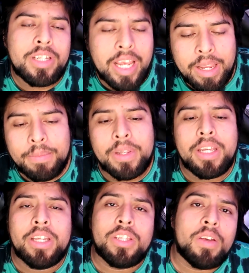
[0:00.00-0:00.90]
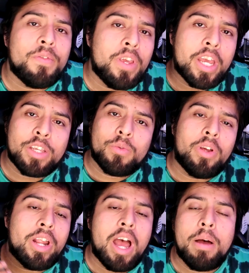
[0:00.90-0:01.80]
Time. So if you guys
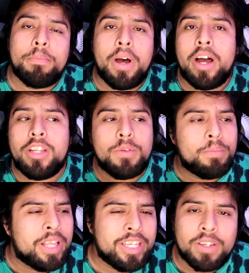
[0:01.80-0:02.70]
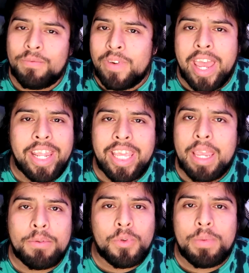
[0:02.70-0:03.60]
want to hop on to play some fighting
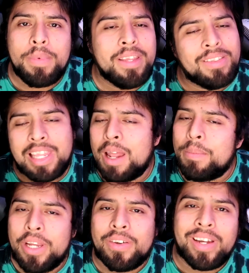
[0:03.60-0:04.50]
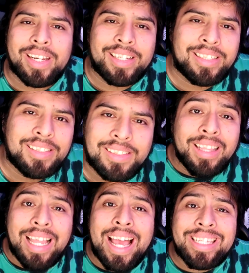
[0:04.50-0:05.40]
games with me, that'd be great.
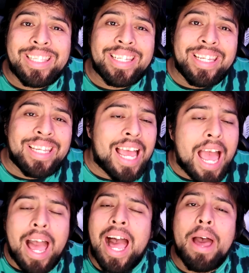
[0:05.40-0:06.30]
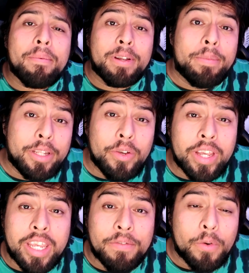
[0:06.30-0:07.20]
Lastly, I'm going to be doing
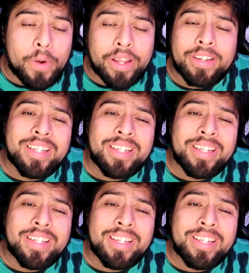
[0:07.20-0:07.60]
a giveaway.